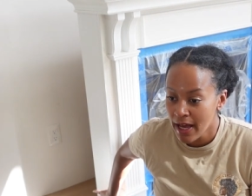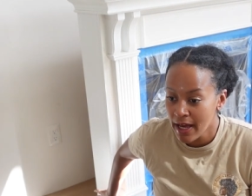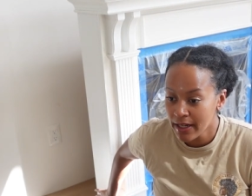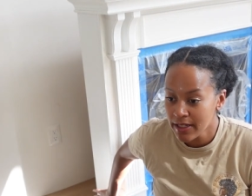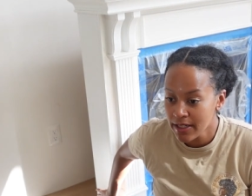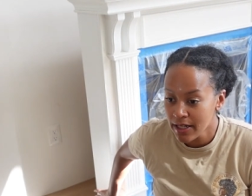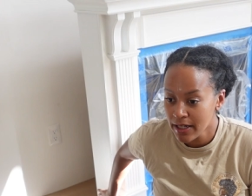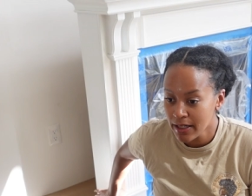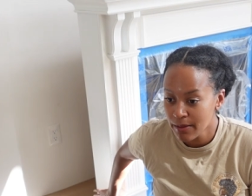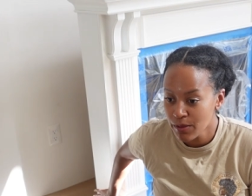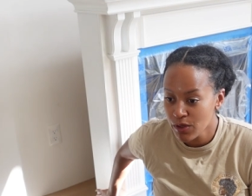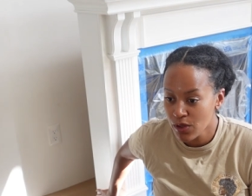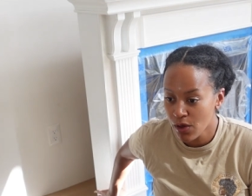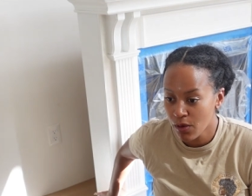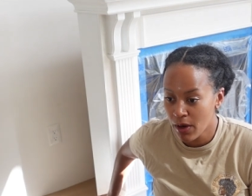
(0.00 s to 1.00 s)
at a time.
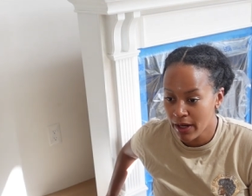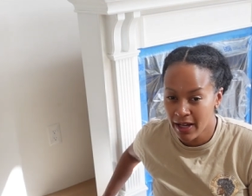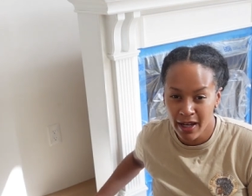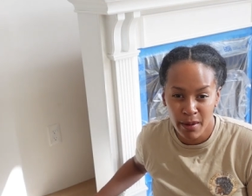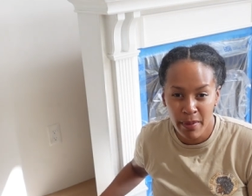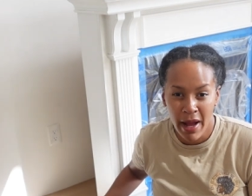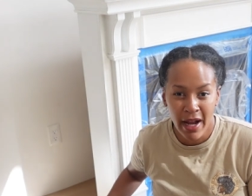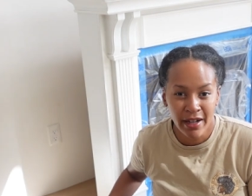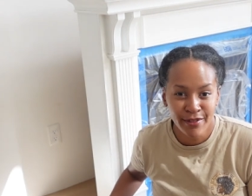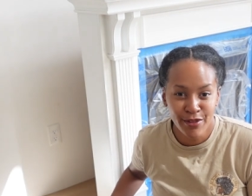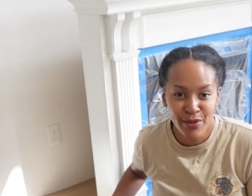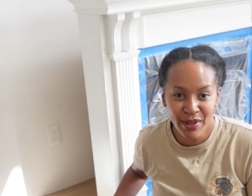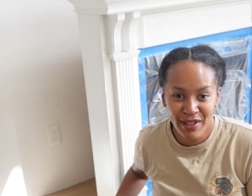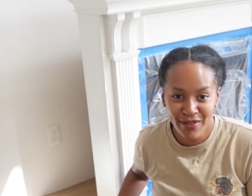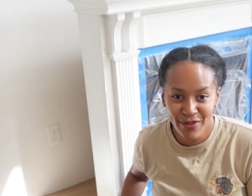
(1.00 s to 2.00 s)
So I got a pack of
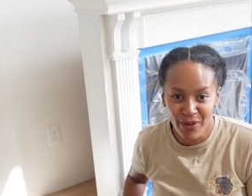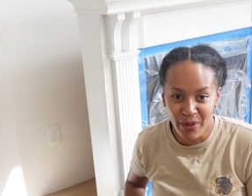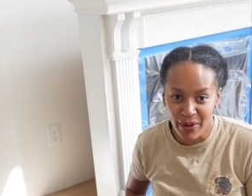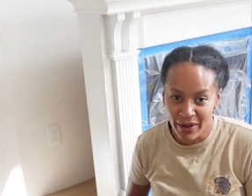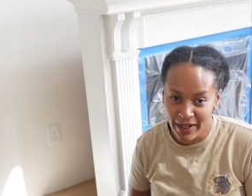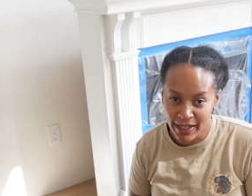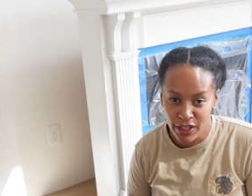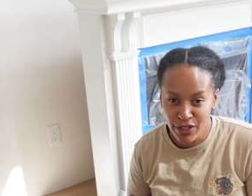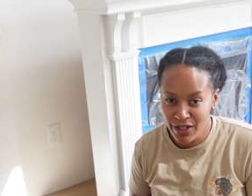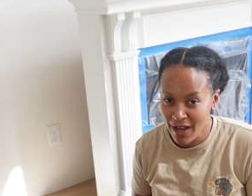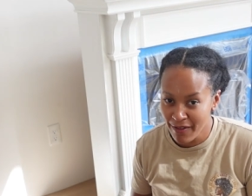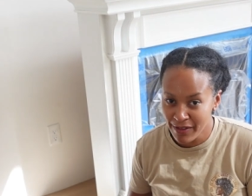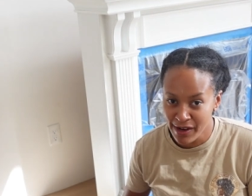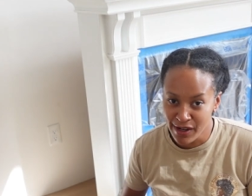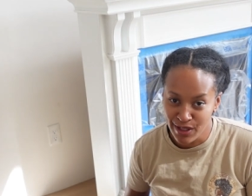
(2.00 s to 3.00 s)
24 and I just
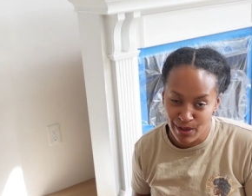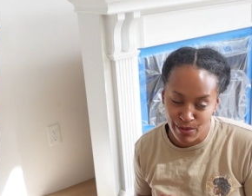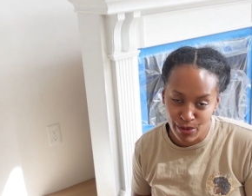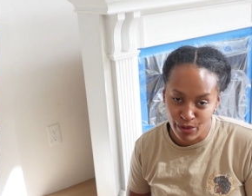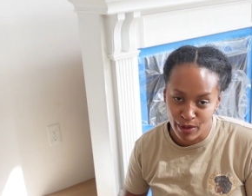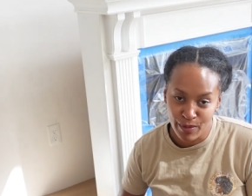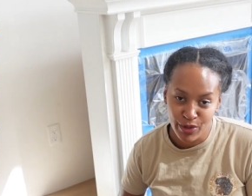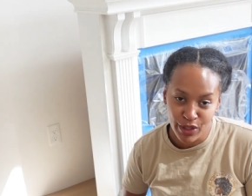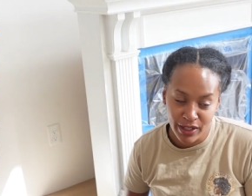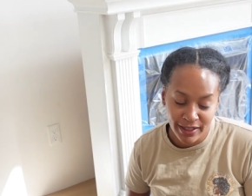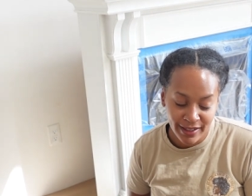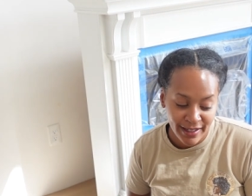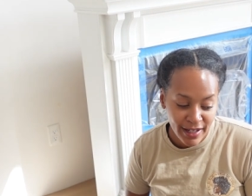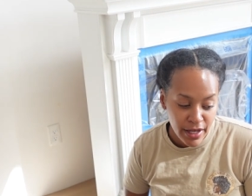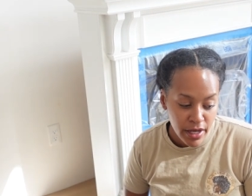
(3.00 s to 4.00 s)
have it on a
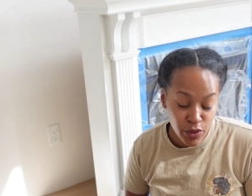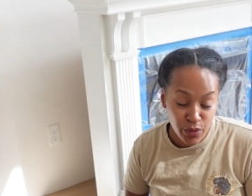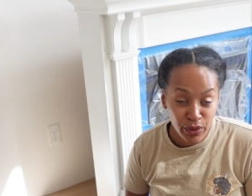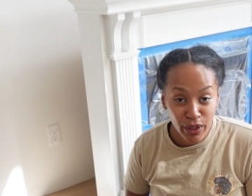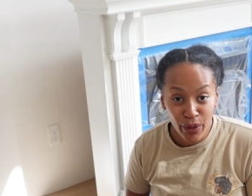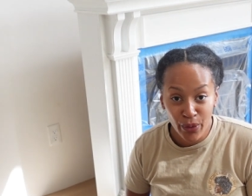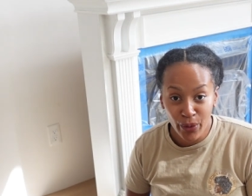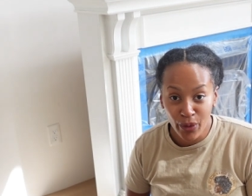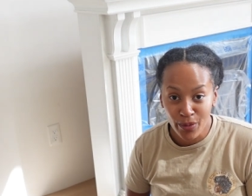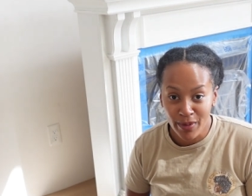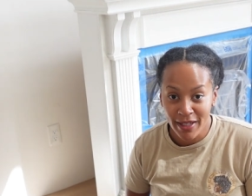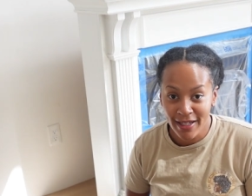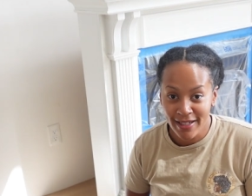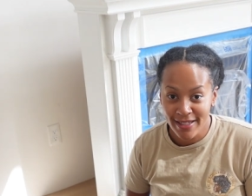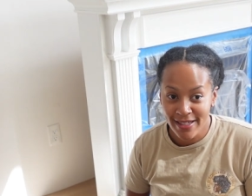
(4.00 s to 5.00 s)
subscription. It's really cool
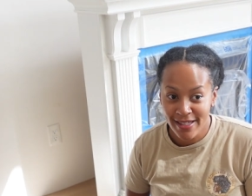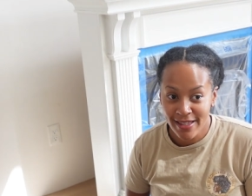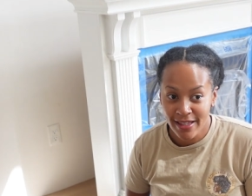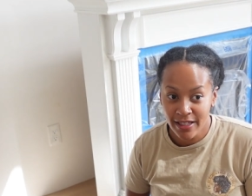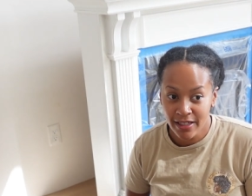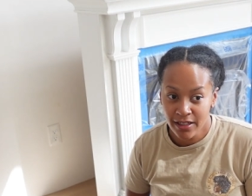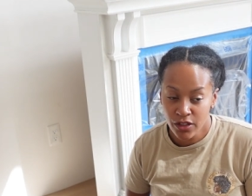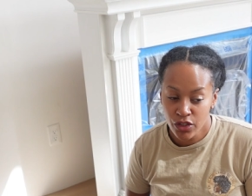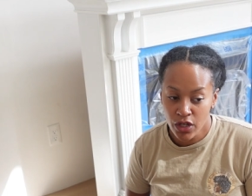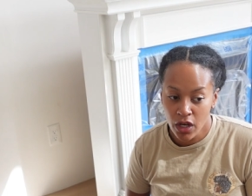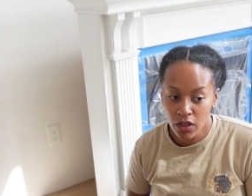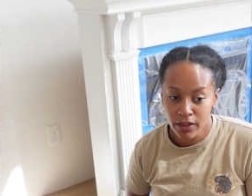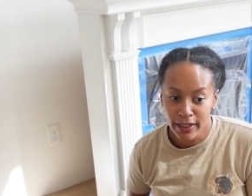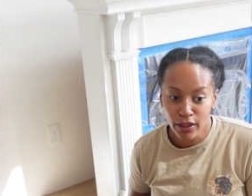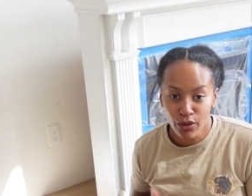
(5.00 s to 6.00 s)
because the
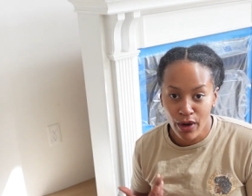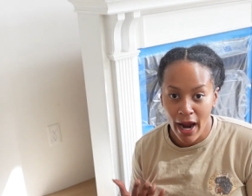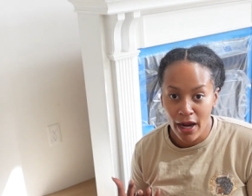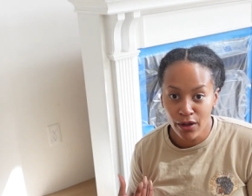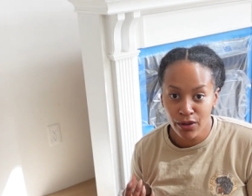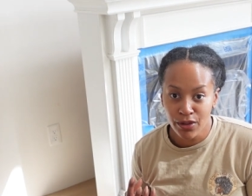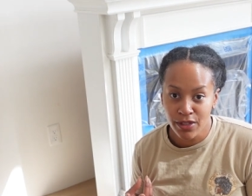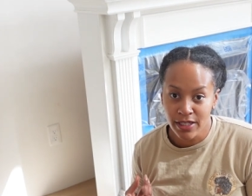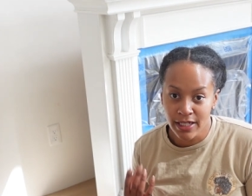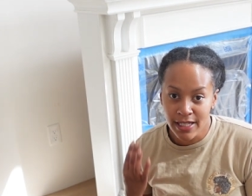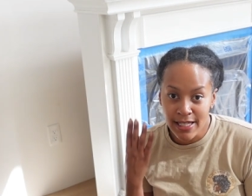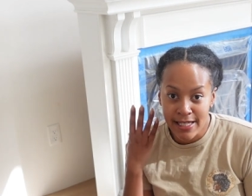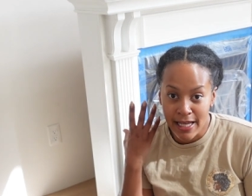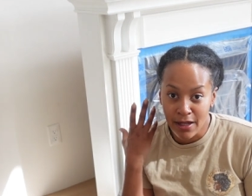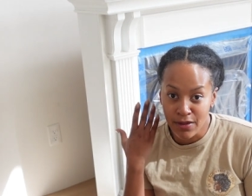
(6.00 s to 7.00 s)
gel like like crackles and
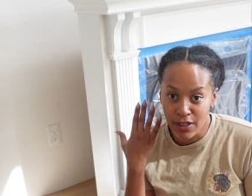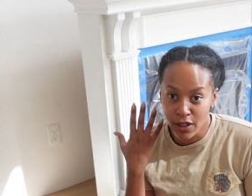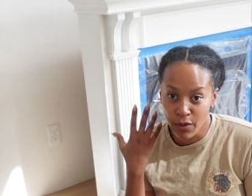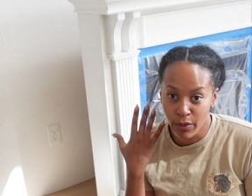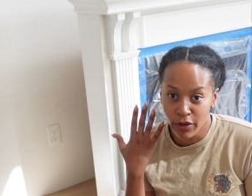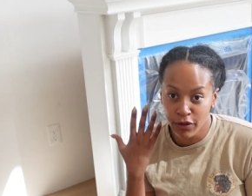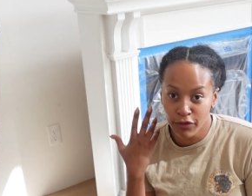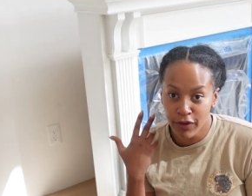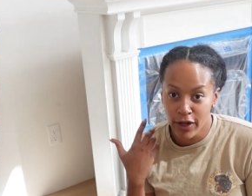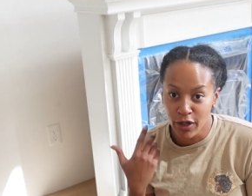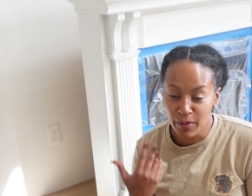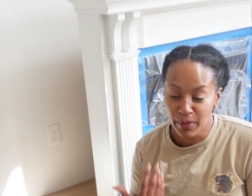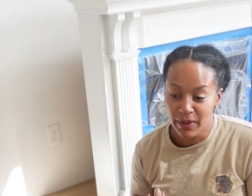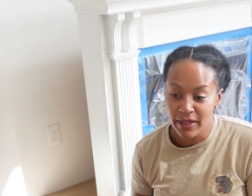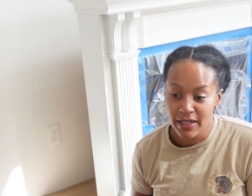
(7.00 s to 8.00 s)
it sounds like a real
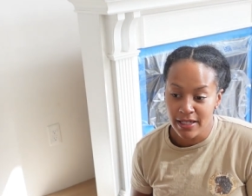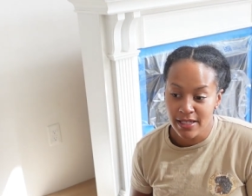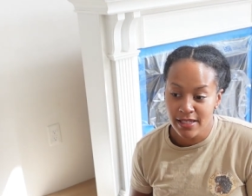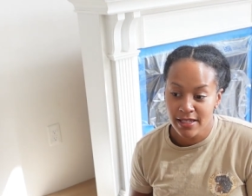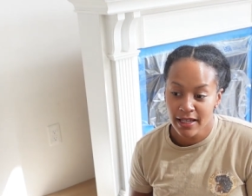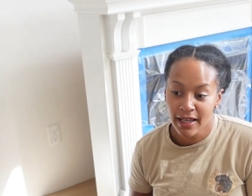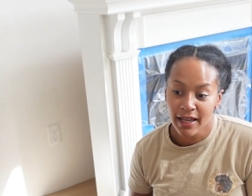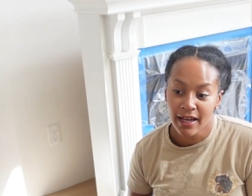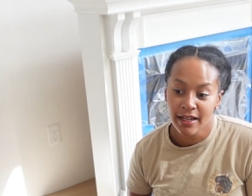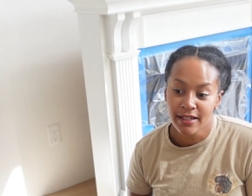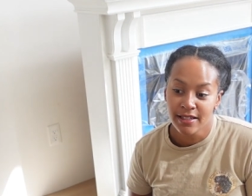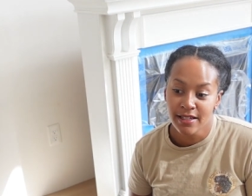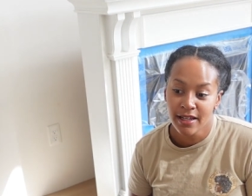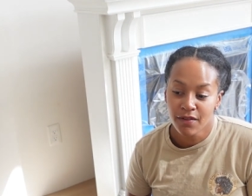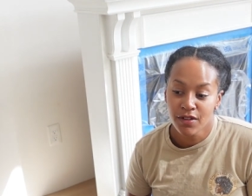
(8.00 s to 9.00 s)
fireplace
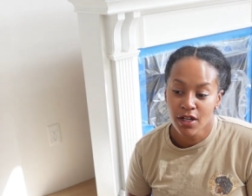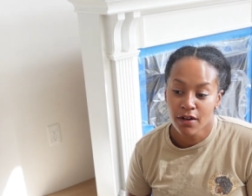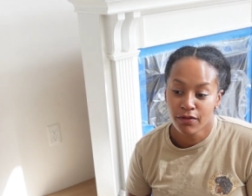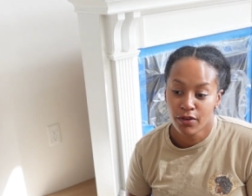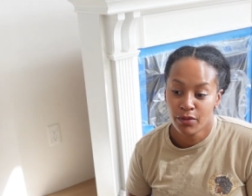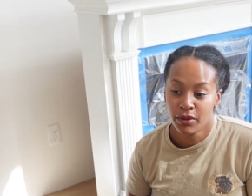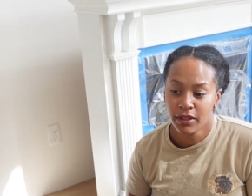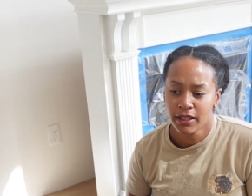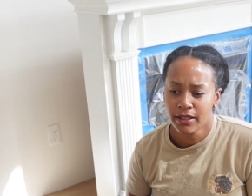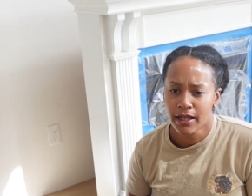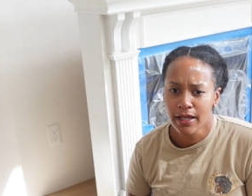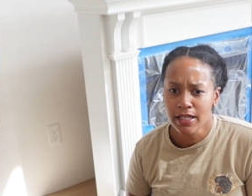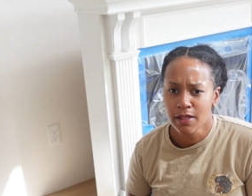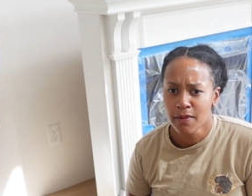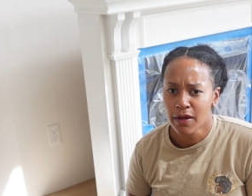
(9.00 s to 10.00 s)
and gives off a really
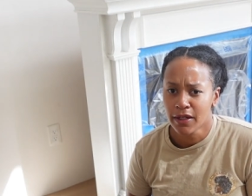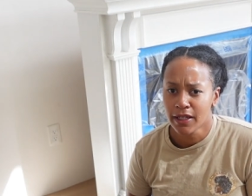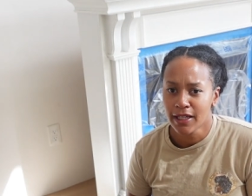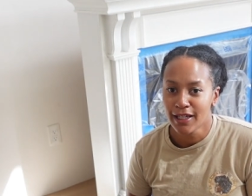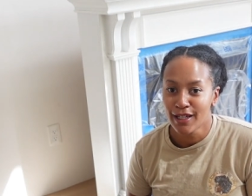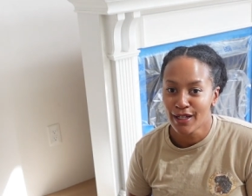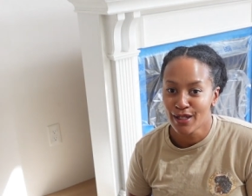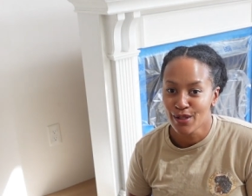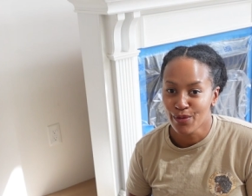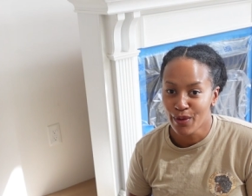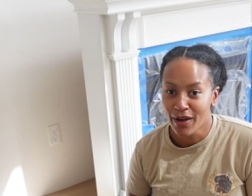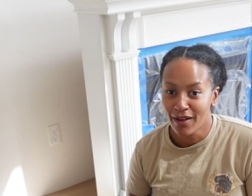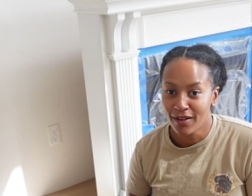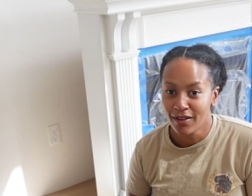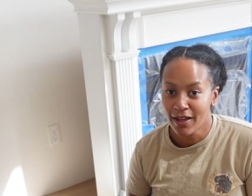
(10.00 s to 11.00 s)
nice amount of heat as
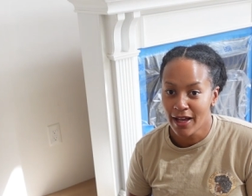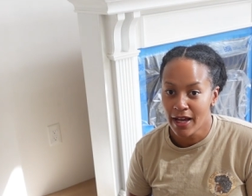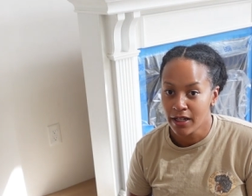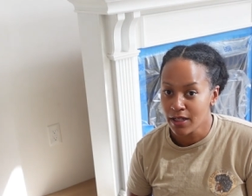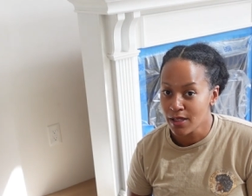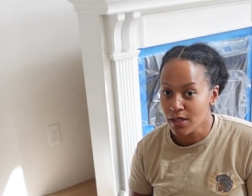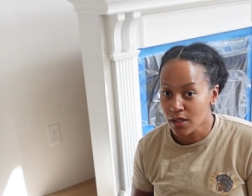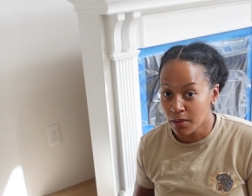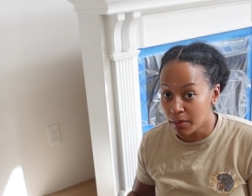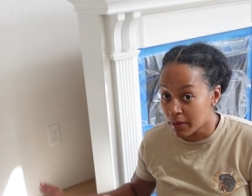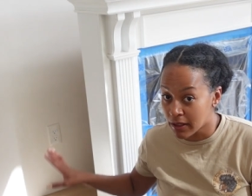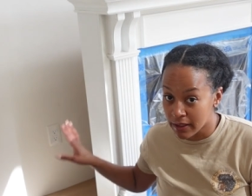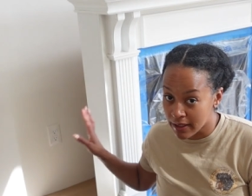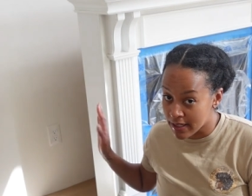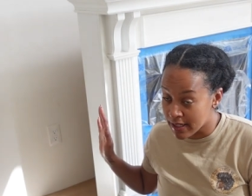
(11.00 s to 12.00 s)
well. And it's
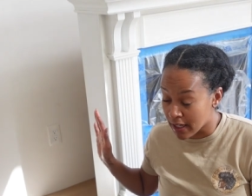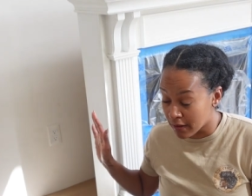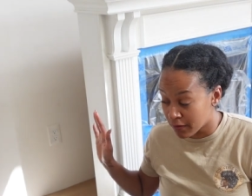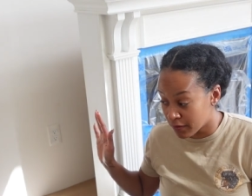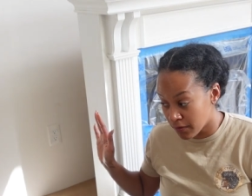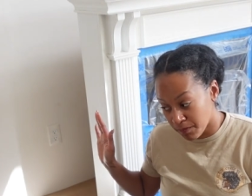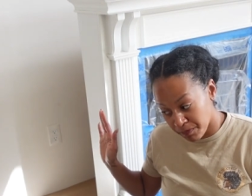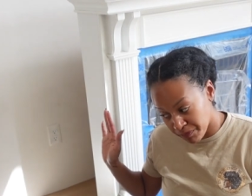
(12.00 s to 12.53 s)
completely safe